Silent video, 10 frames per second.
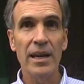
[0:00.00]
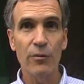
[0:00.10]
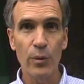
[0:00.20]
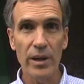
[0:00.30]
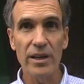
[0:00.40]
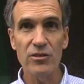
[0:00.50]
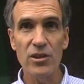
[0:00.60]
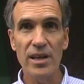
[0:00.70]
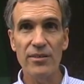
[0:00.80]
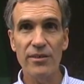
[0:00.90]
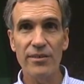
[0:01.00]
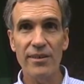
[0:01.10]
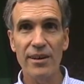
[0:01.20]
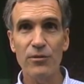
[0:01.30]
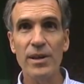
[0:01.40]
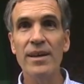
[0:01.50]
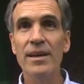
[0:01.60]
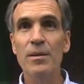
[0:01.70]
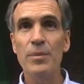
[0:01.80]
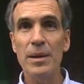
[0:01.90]
If we're going to change this country,
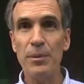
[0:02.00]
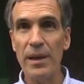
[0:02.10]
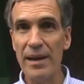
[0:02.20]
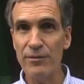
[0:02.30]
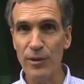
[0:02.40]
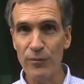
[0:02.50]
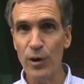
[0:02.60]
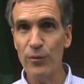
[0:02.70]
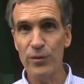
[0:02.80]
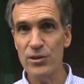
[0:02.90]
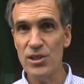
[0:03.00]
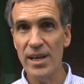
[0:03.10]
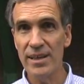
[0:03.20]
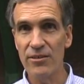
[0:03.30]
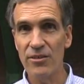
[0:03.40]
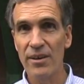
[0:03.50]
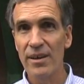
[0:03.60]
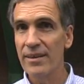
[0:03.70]
people have to vote for change.